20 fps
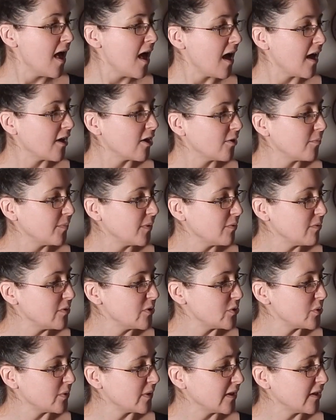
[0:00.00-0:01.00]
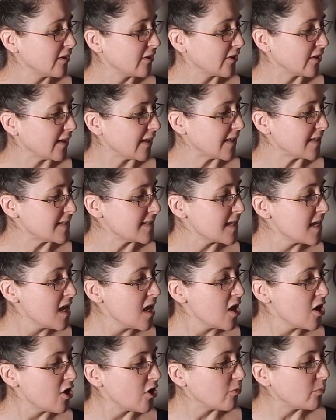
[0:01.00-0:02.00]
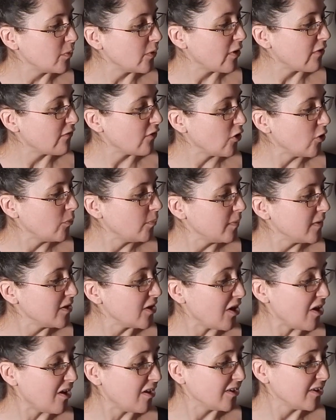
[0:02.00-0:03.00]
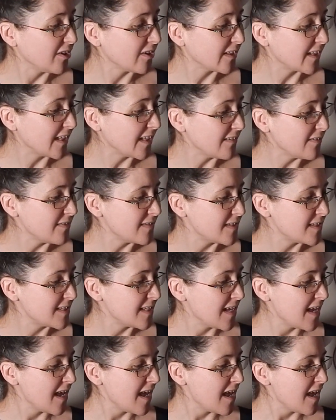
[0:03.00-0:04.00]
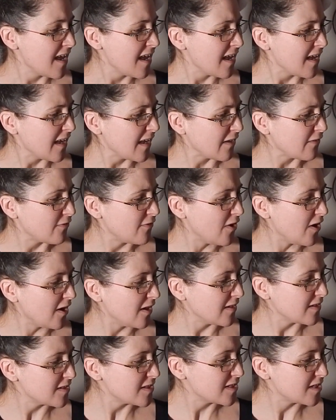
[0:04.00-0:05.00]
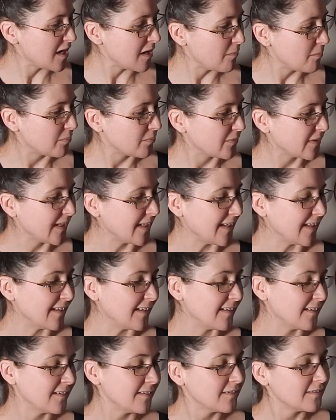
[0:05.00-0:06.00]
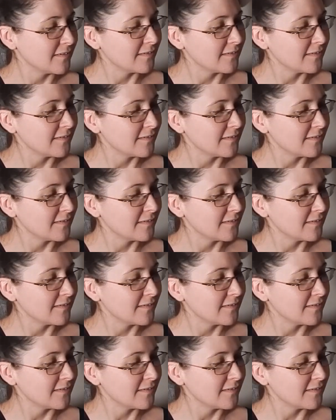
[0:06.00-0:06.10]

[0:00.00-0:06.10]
I hope you enjoy your goodies. Hope you have opened all your gifts. If not, stop reading.